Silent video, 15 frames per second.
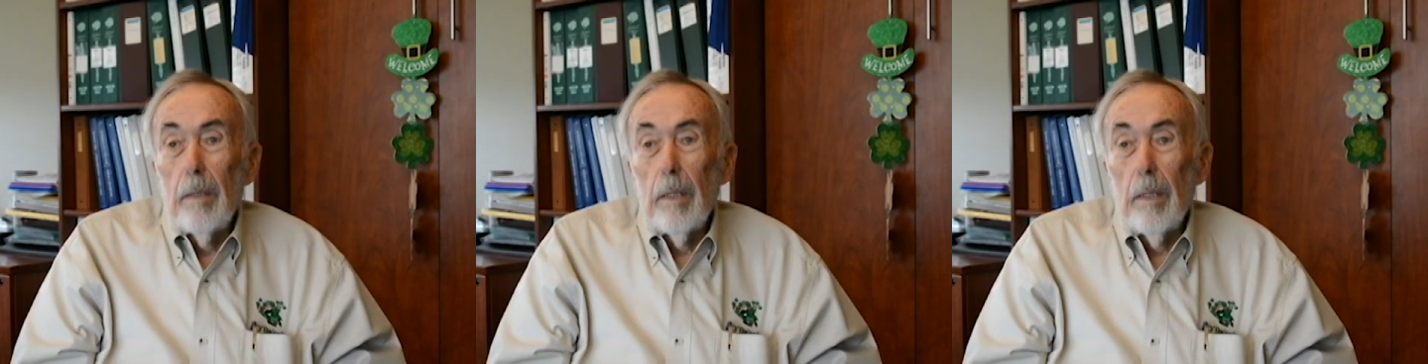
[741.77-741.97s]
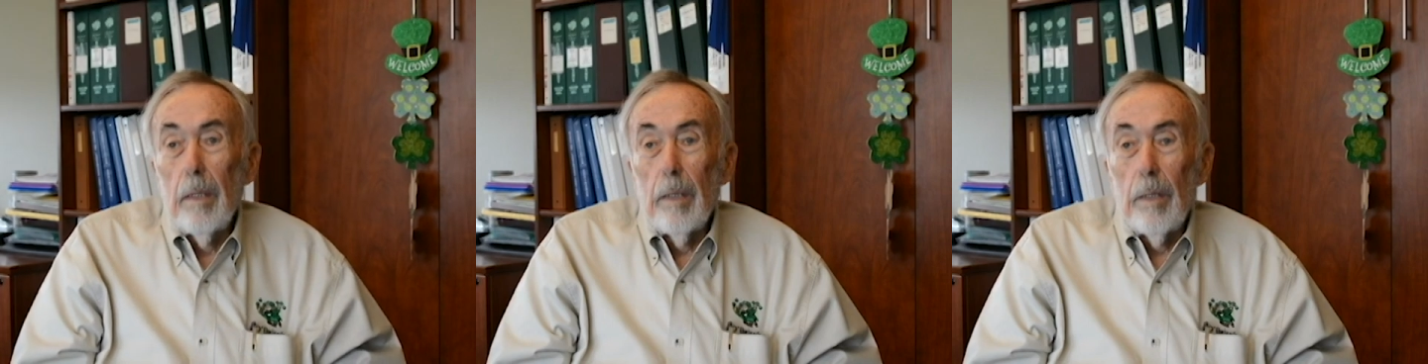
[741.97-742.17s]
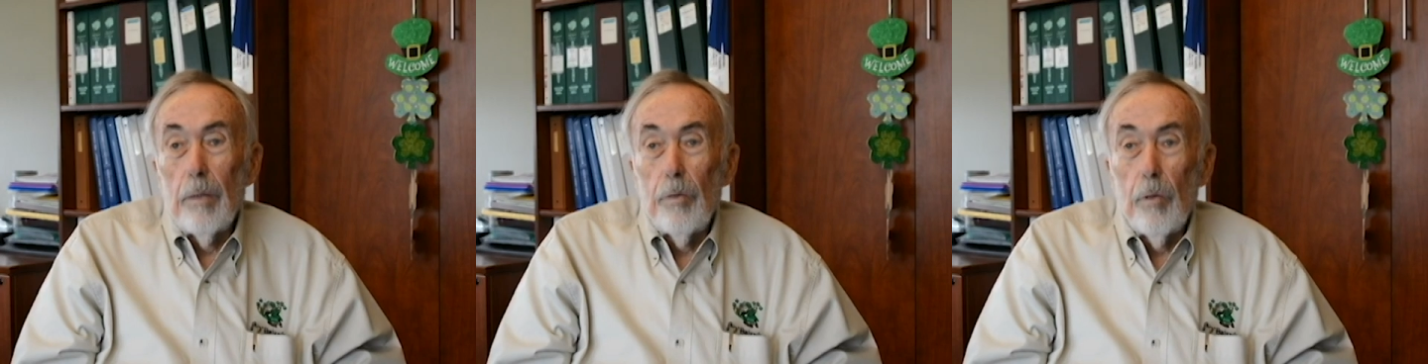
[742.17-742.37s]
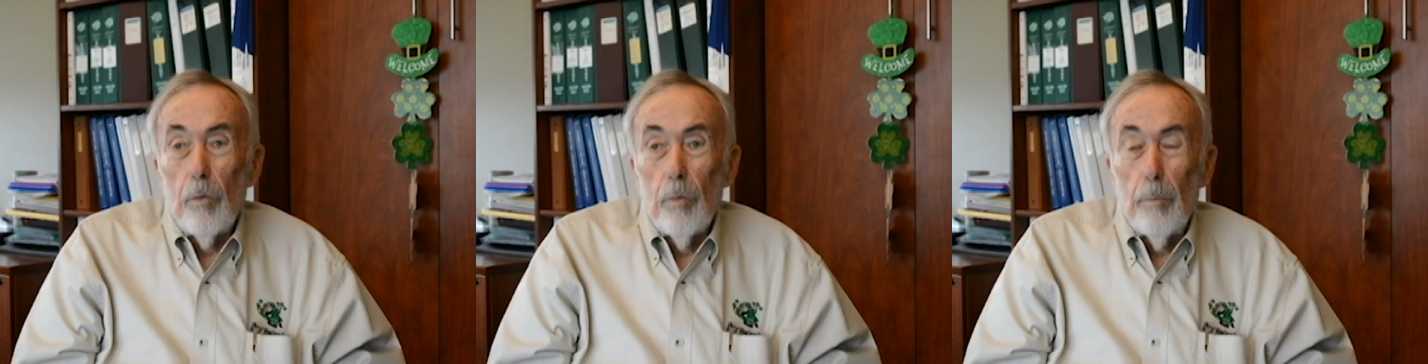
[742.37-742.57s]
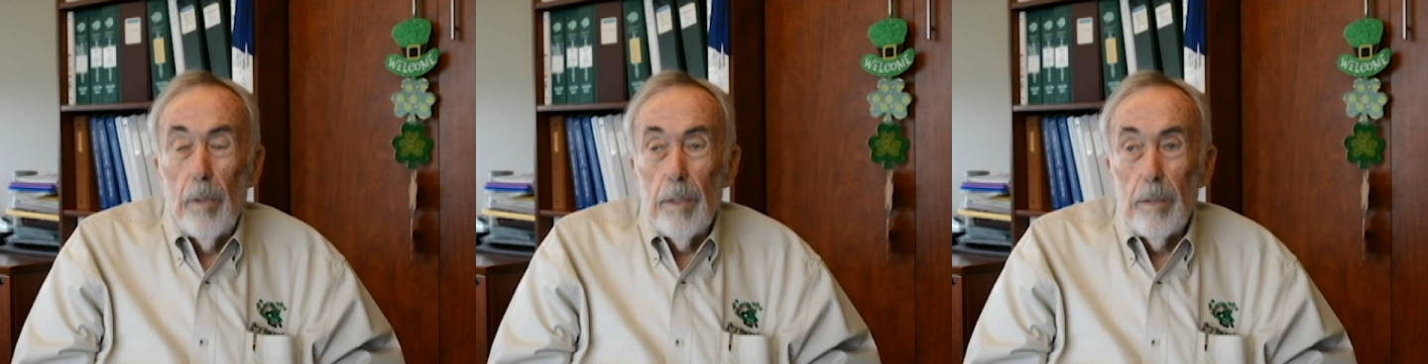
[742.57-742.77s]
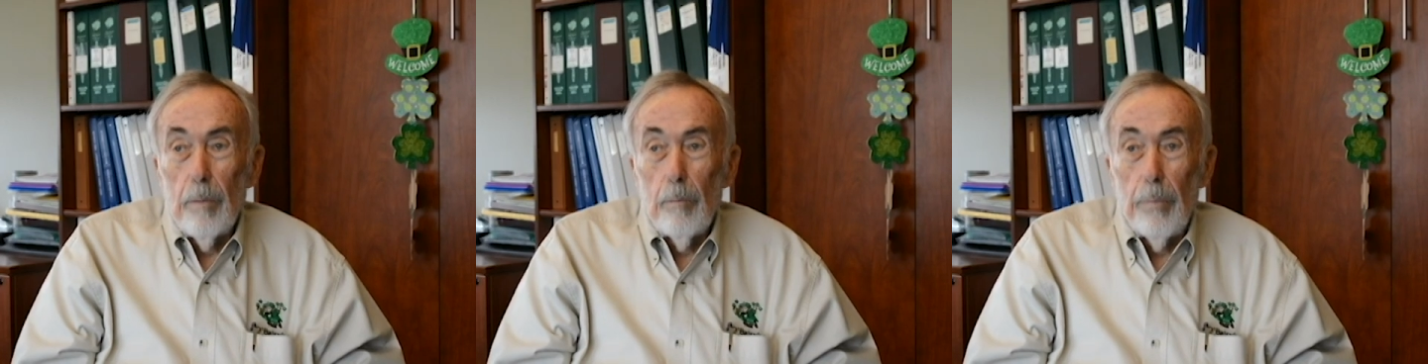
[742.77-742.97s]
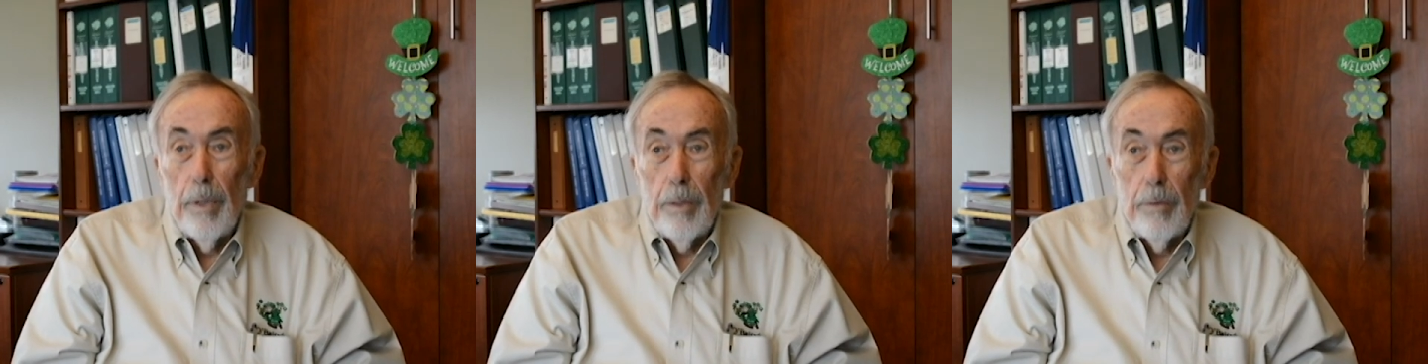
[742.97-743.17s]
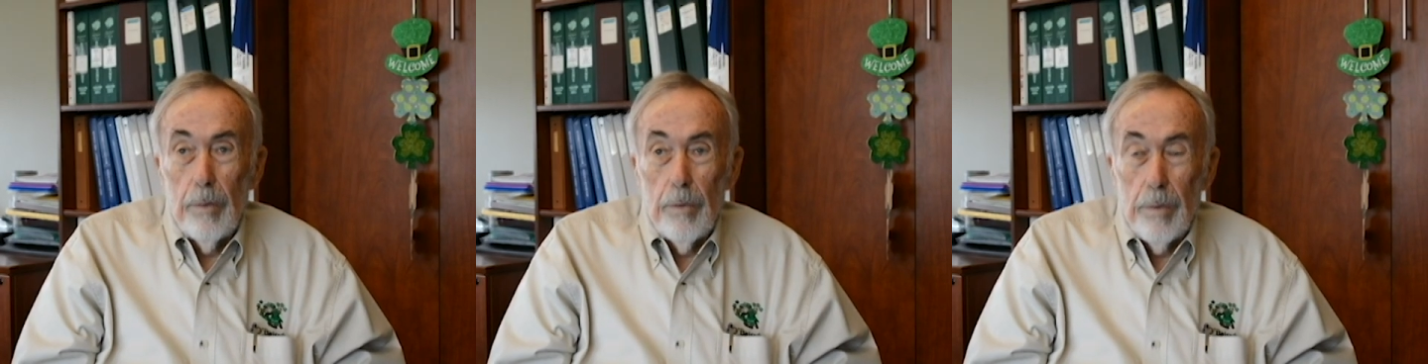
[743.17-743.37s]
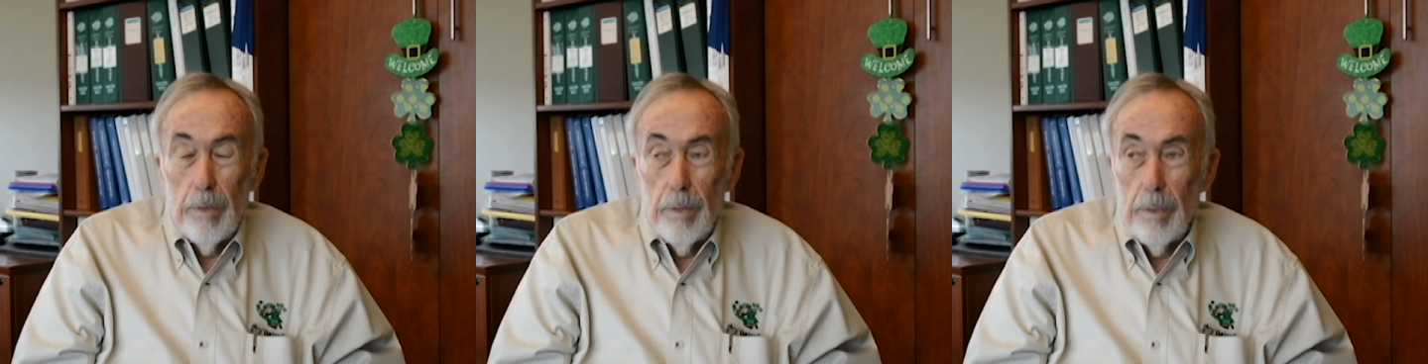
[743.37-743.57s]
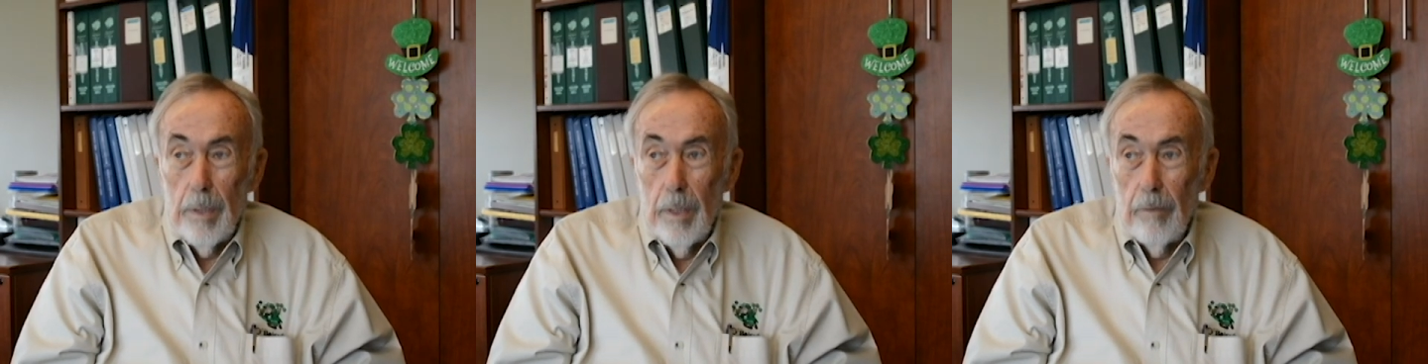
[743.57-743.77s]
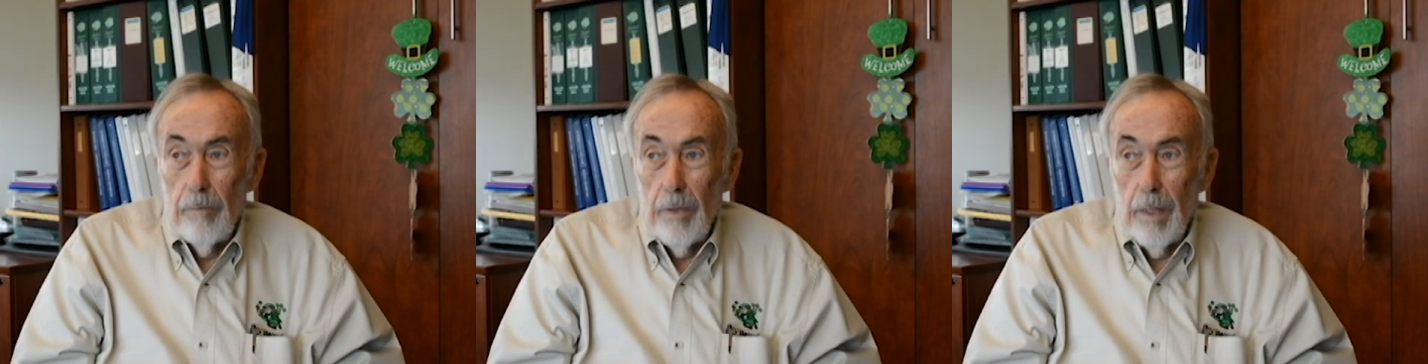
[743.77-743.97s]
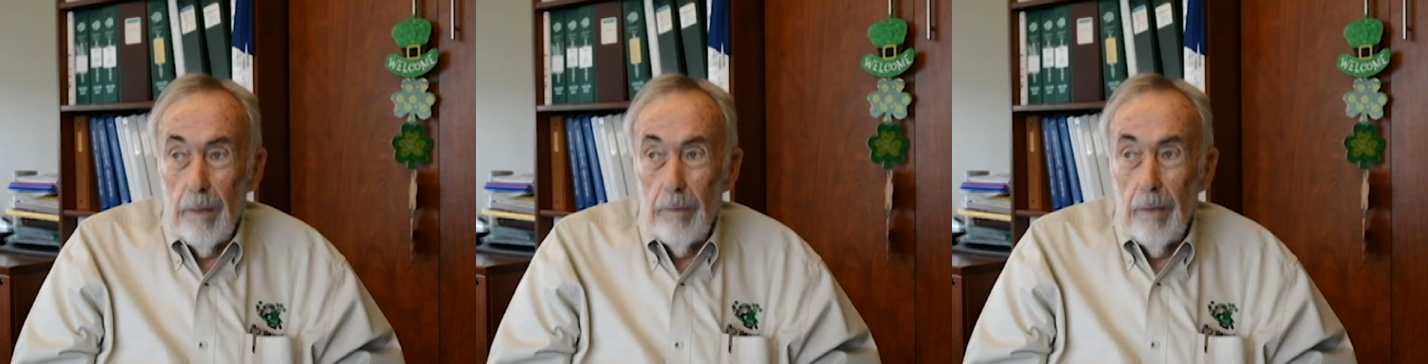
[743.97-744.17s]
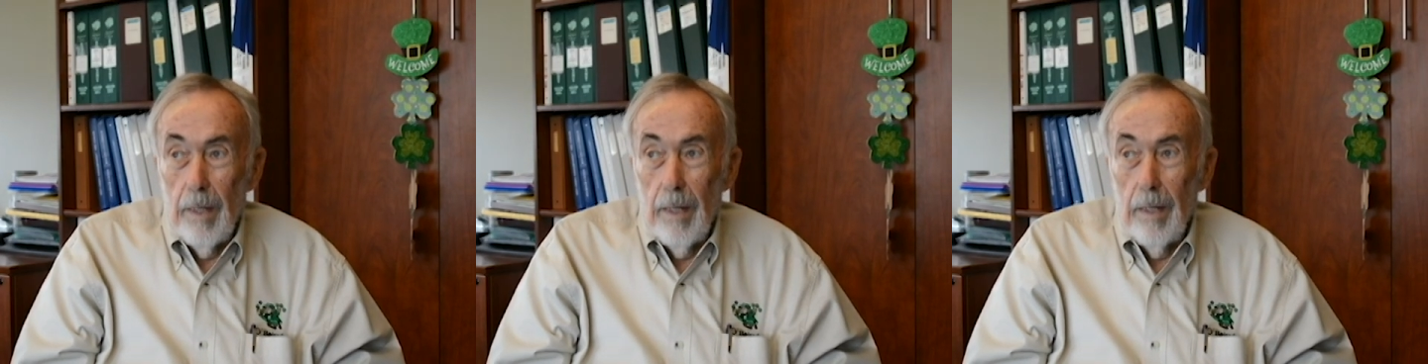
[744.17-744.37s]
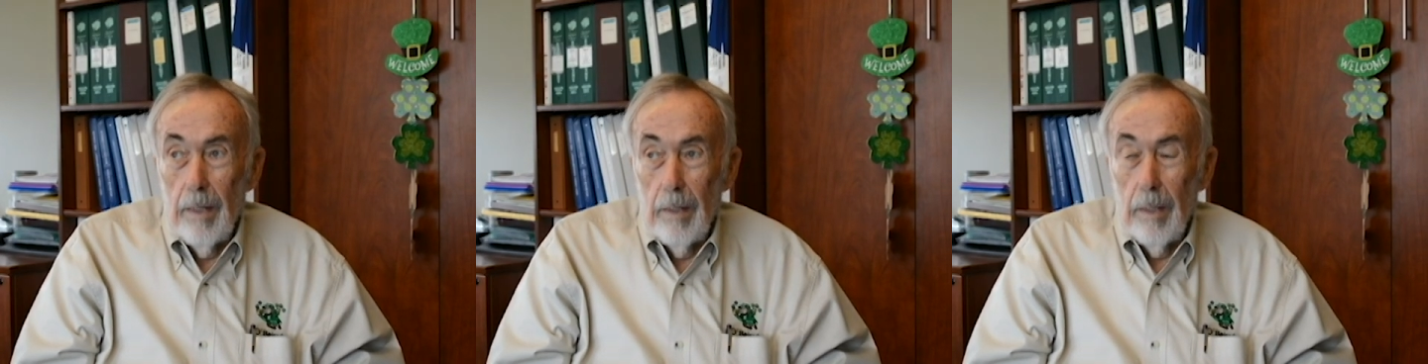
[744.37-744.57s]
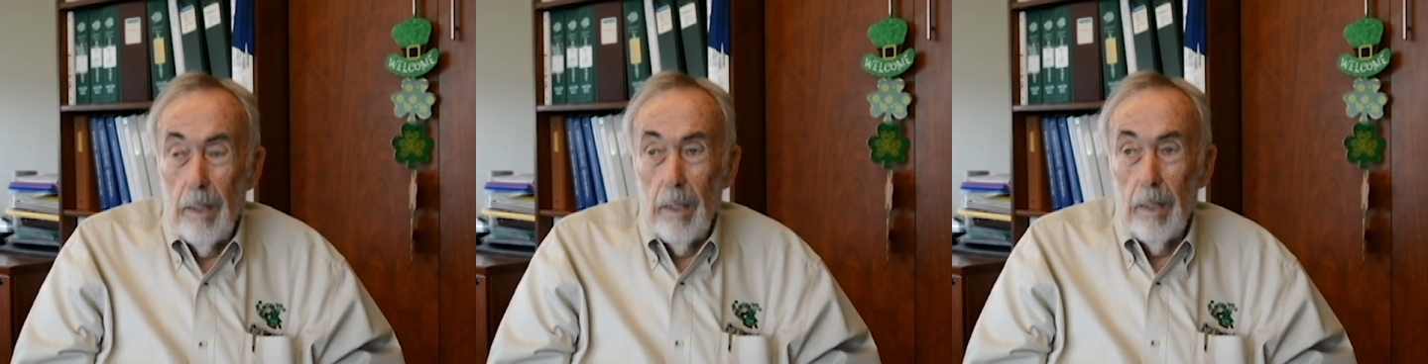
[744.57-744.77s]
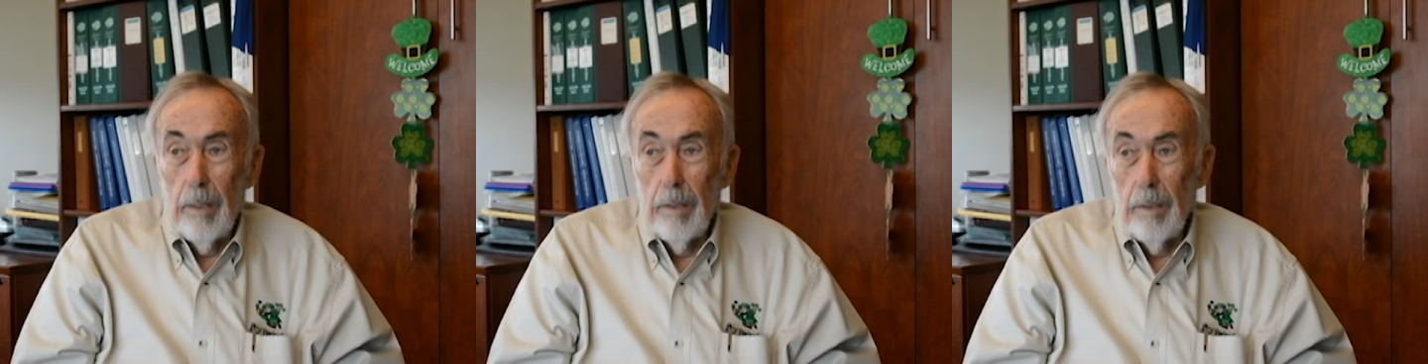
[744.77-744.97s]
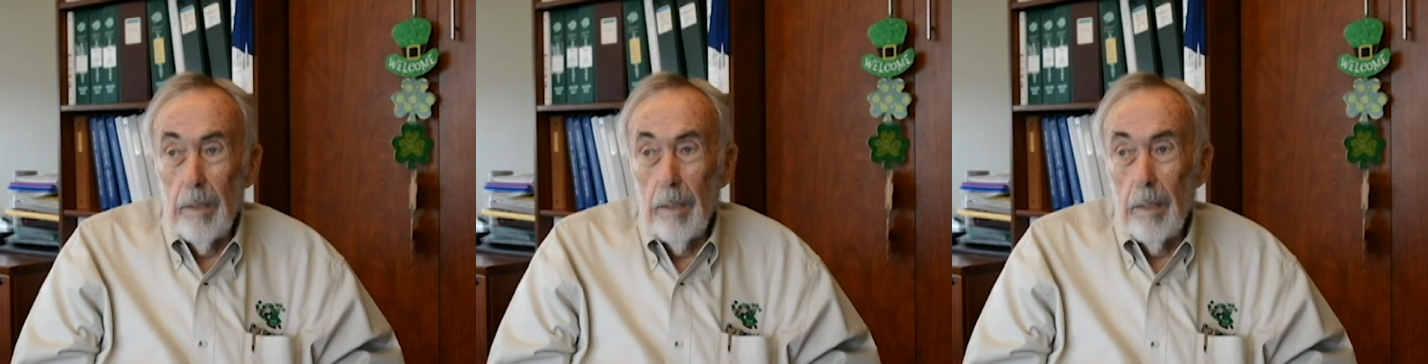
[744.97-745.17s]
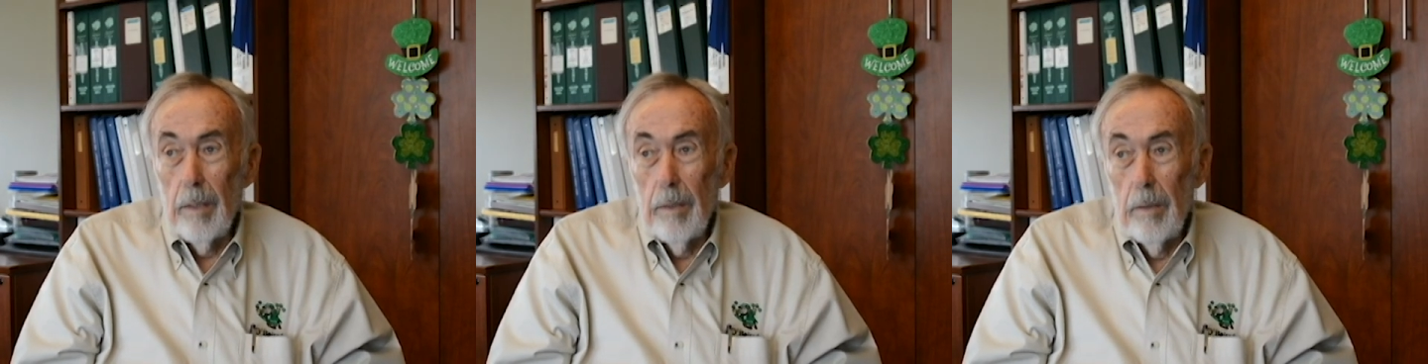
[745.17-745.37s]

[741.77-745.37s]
And he showed me some pictures and stuff like that, and